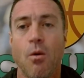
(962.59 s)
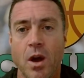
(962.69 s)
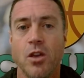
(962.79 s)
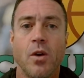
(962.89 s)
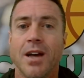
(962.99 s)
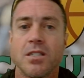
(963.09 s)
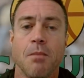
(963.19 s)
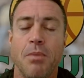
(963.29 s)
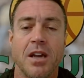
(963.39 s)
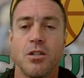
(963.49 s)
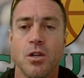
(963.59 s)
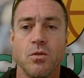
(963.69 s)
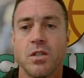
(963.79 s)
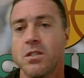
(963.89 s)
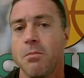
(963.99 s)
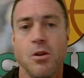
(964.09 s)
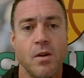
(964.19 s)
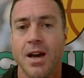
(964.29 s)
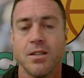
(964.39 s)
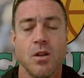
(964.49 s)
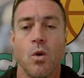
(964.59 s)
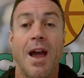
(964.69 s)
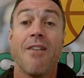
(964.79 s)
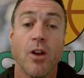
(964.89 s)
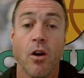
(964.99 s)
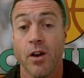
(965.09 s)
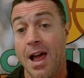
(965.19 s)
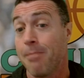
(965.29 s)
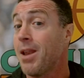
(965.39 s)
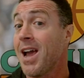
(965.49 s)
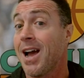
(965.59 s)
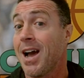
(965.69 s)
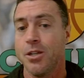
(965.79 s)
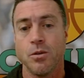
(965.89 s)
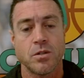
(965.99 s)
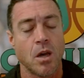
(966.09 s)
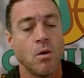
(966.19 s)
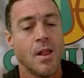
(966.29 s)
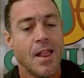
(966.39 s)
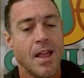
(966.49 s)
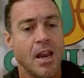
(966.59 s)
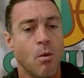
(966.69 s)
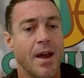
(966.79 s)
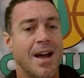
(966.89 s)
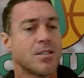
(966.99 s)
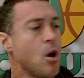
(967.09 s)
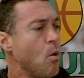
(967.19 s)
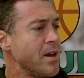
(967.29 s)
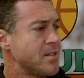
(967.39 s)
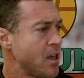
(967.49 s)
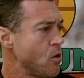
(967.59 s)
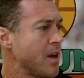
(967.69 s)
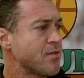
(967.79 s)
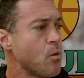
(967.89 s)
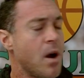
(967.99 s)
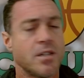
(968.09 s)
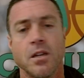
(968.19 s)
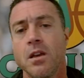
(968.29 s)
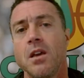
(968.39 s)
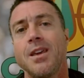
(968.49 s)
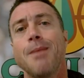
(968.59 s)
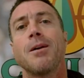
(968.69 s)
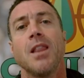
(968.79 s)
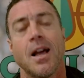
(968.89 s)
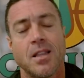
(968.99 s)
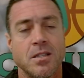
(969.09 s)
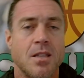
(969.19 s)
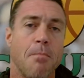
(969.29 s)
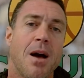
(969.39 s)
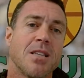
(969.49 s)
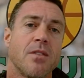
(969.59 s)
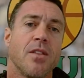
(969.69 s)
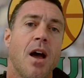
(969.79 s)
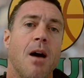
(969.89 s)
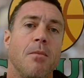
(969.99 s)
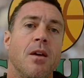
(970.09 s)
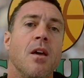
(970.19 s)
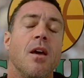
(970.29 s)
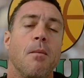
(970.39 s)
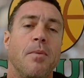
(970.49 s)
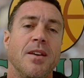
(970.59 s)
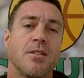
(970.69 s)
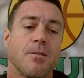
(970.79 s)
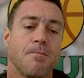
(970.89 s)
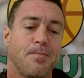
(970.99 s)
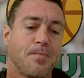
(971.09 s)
That way you guys can pick and choose, because some of you guys don't have an overlap like I do. So anyway, as always, thank you guys for watching. Keep collecting, stay positive in the hobby, and peace.